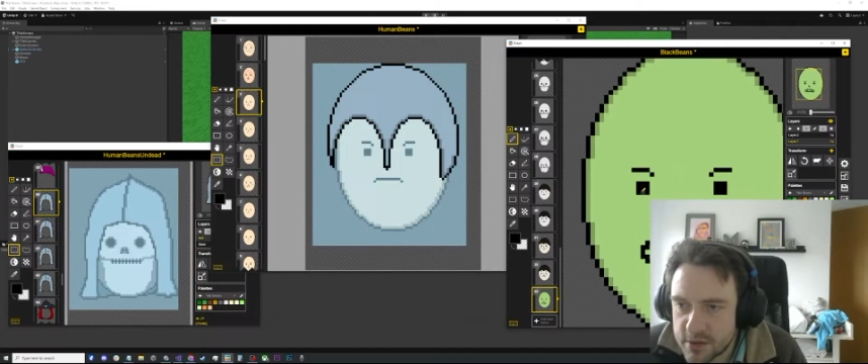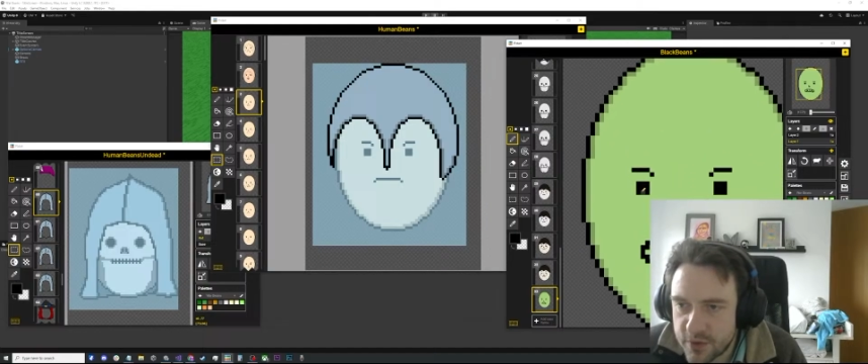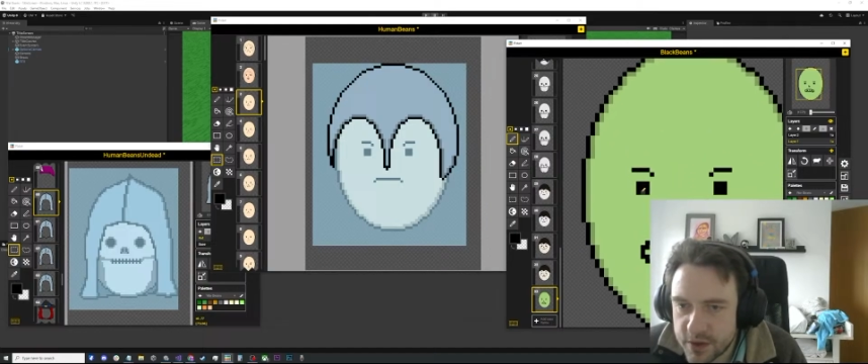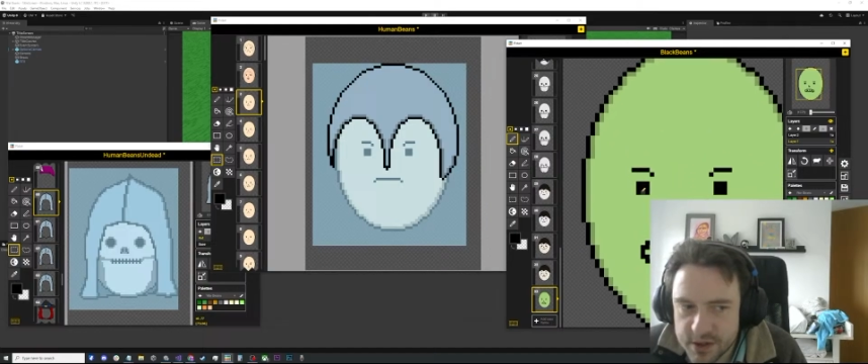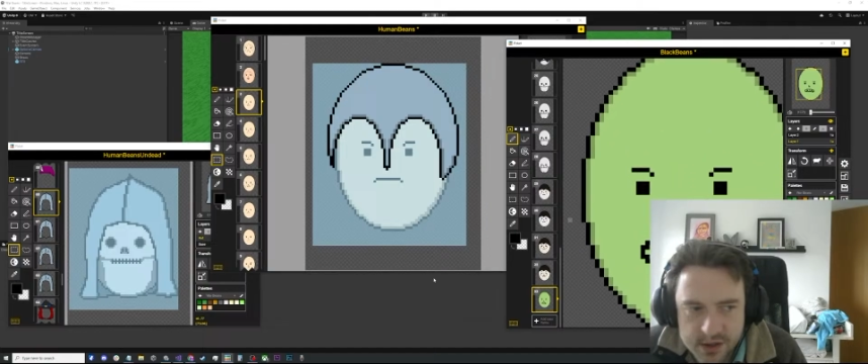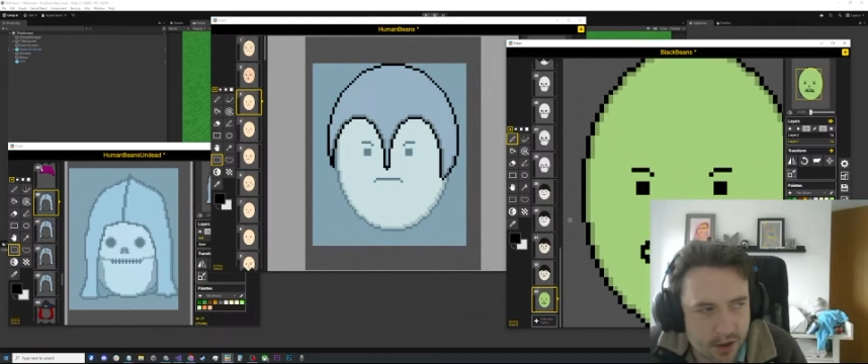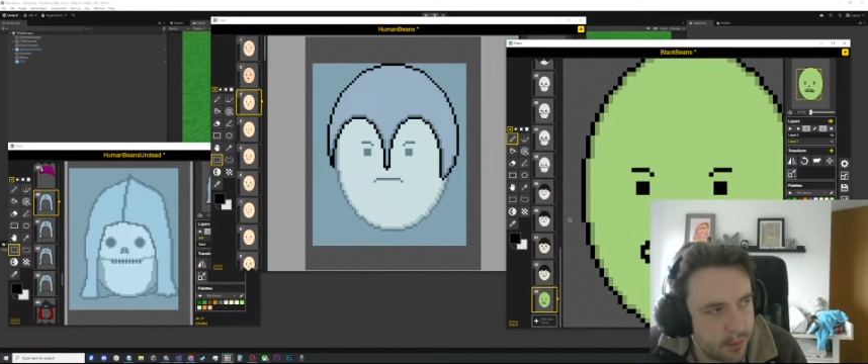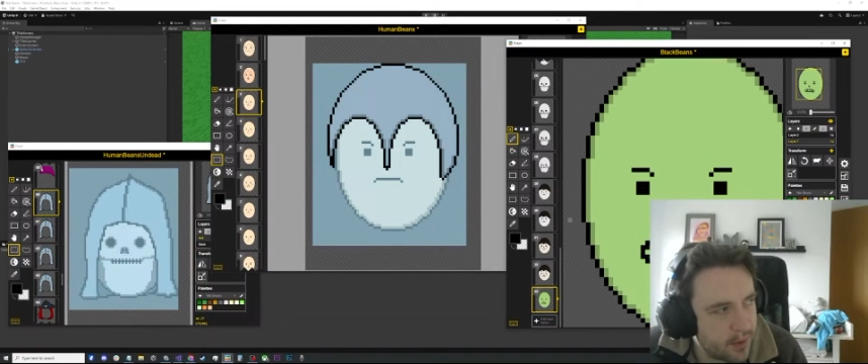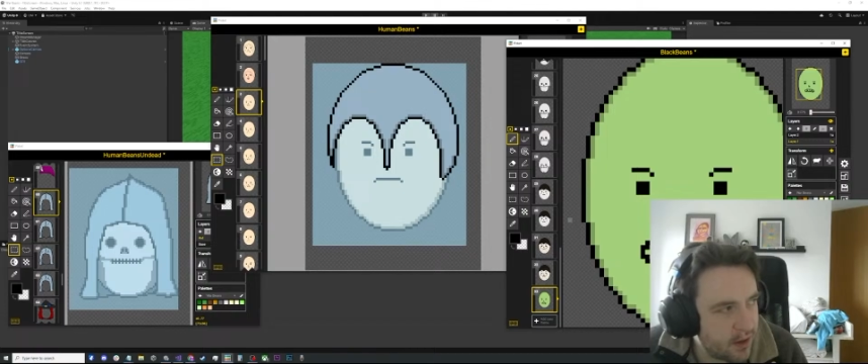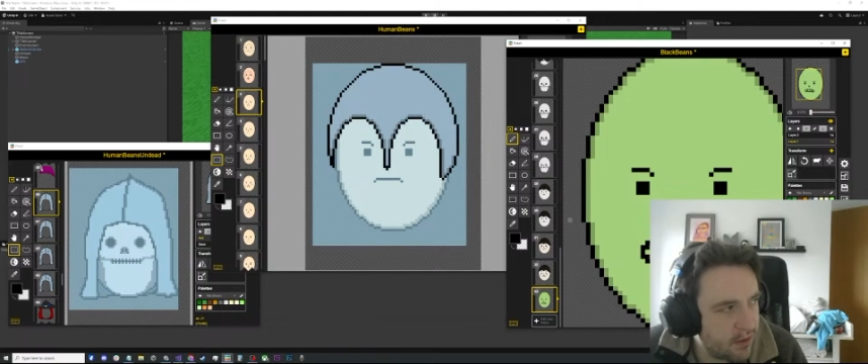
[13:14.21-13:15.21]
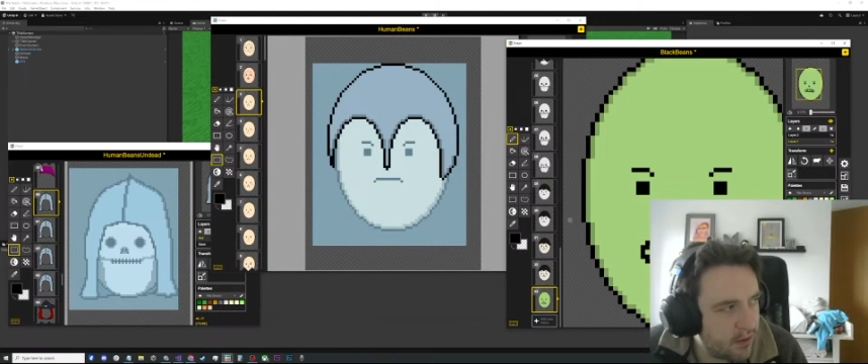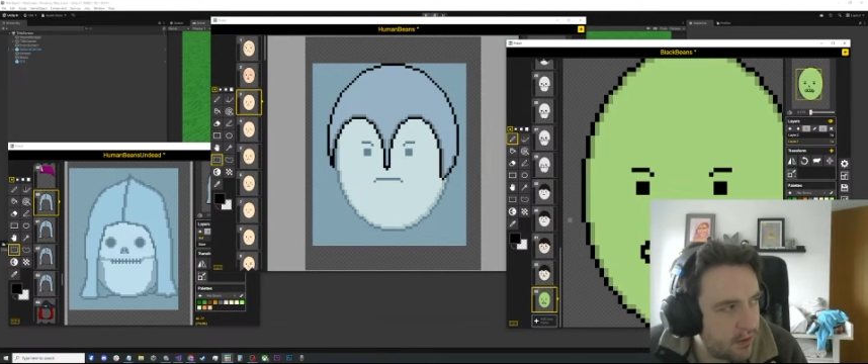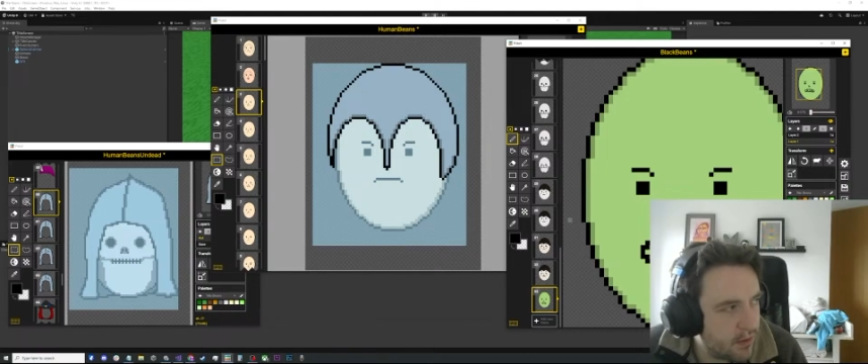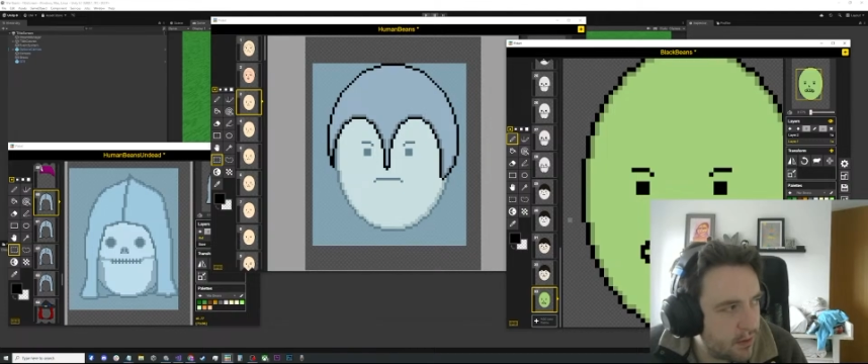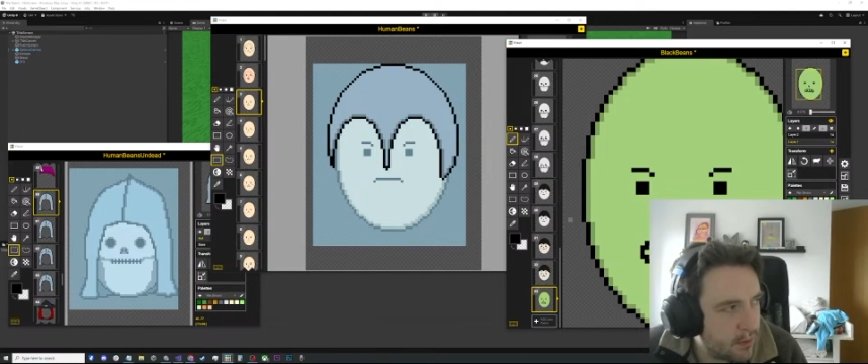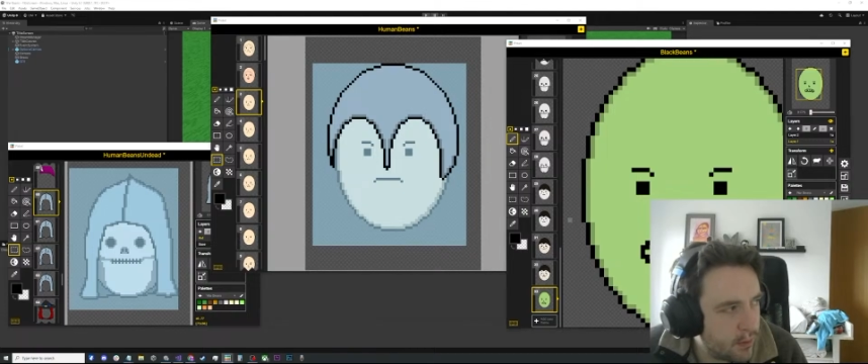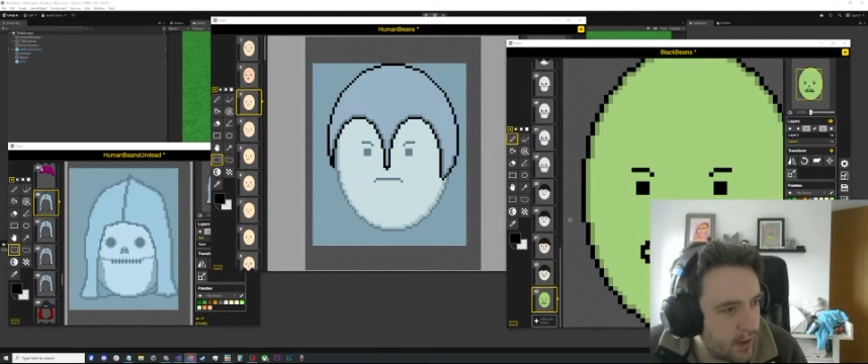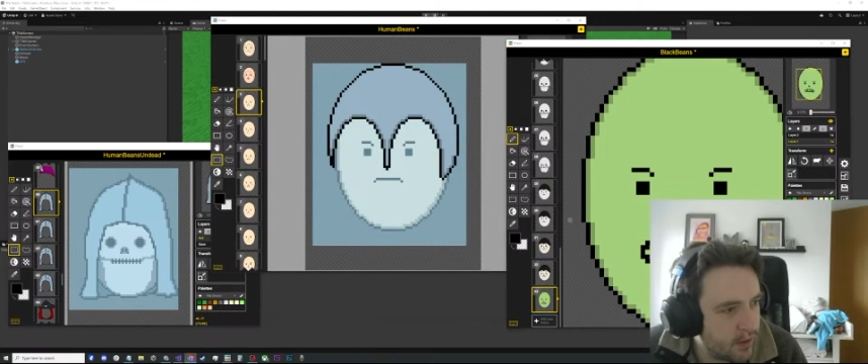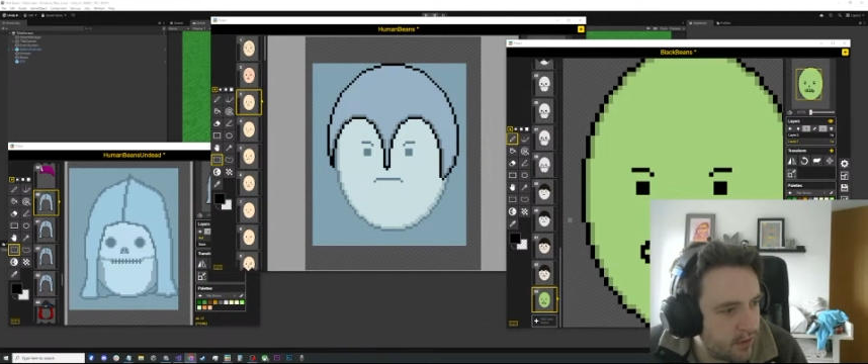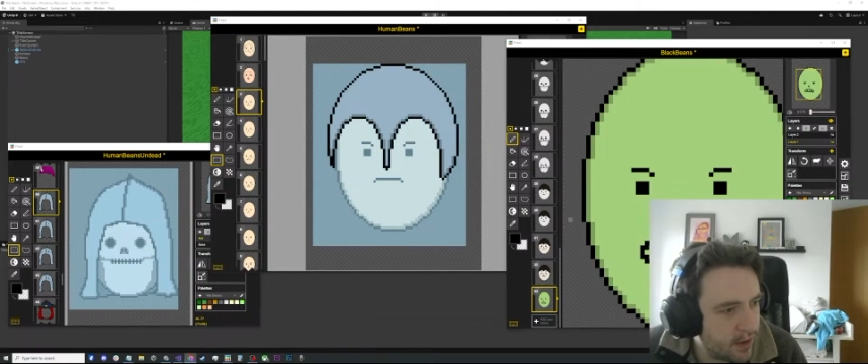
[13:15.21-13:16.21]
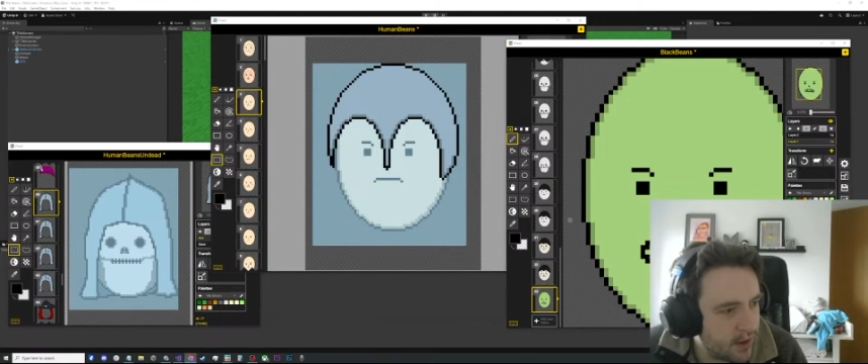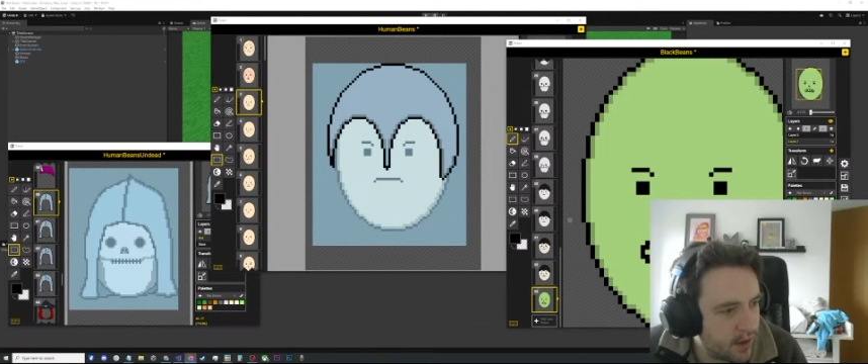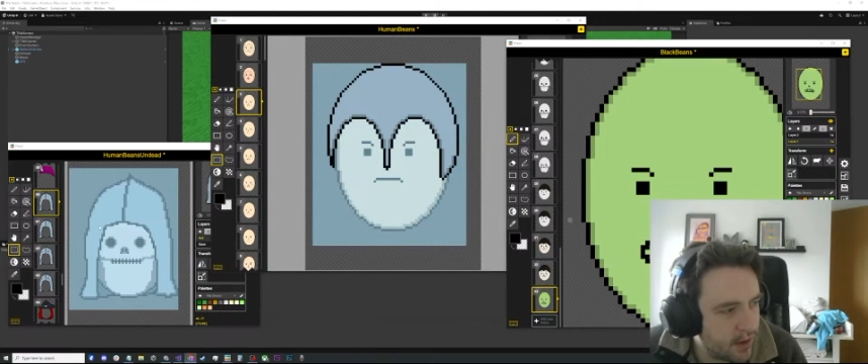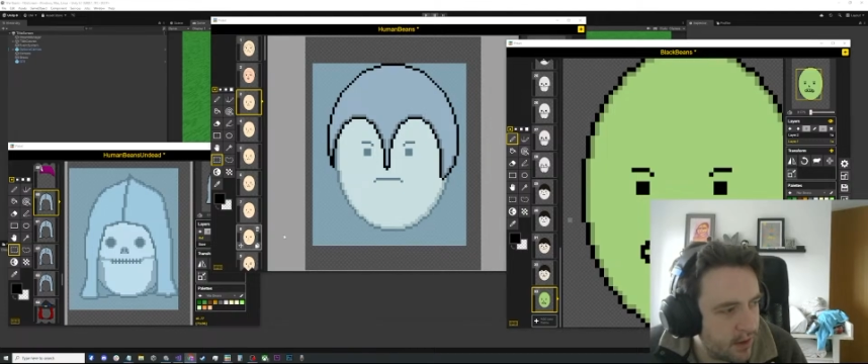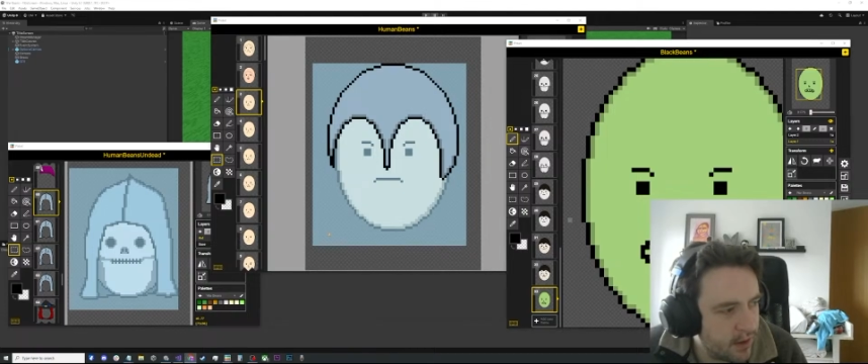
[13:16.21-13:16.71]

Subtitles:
vs Zombies. Where's Valplume